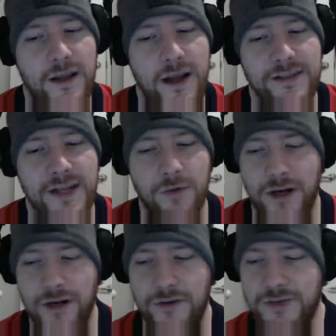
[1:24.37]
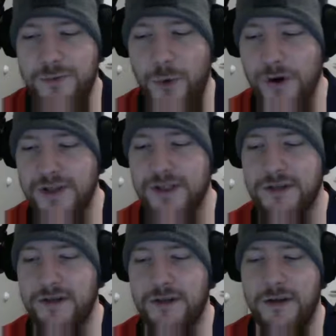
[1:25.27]
We're going to do some sports,
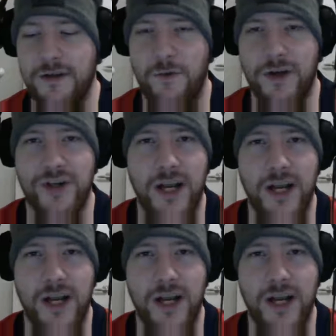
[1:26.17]
which I know.